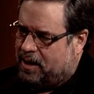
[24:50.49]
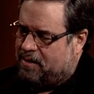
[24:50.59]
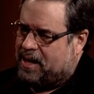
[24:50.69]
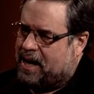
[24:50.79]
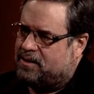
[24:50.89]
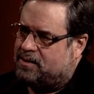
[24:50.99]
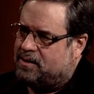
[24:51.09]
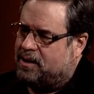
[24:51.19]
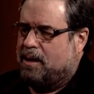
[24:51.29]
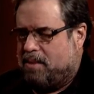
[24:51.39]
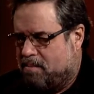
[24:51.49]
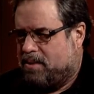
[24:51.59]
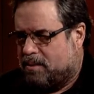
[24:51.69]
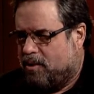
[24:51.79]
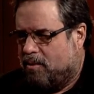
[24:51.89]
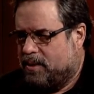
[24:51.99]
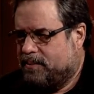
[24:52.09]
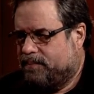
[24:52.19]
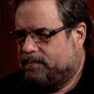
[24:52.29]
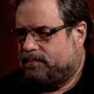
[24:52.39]
And that's going to be a big moment.
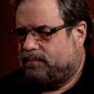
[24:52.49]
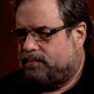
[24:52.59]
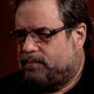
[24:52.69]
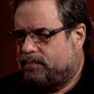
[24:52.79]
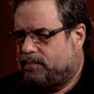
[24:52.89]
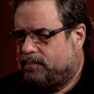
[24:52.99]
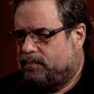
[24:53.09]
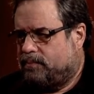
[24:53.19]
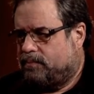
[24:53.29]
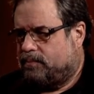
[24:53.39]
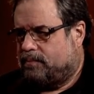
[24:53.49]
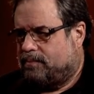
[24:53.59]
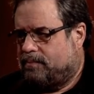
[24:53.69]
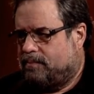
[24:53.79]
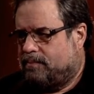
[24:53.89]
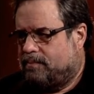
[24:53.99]
Rod, our